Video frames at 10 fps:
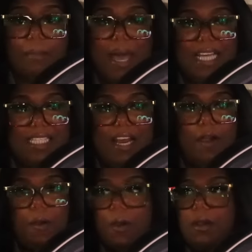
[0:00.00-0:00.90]
passing
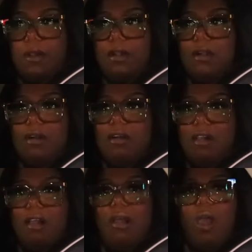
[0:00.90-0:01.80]
out
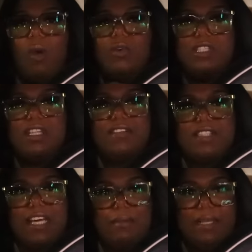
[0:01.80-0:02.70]
with stuff
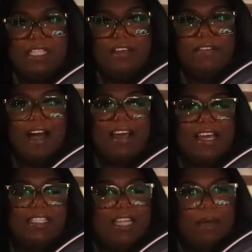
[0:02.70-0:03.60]
stuck in my teeth. I
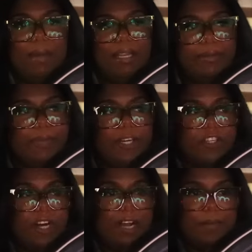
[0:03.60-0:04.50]
can't stand my lips being
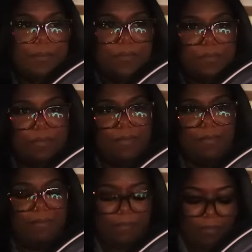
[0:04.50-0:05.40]
dry.
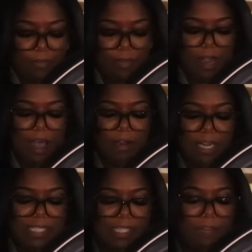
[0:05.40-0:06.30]
I don't
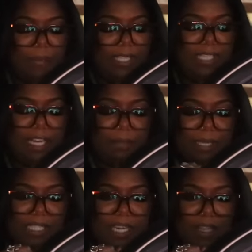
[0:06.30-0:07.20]
like stuff being stuck in my
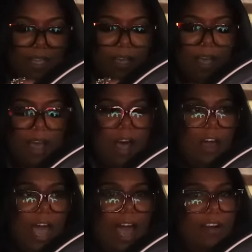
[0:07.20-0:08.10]
teeth.
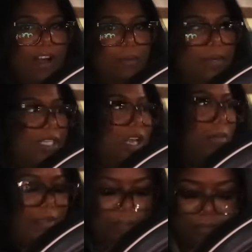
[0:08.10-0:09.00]
Okay, how do I open these
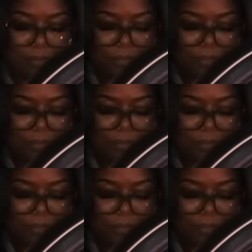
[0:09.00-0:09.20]
almonds?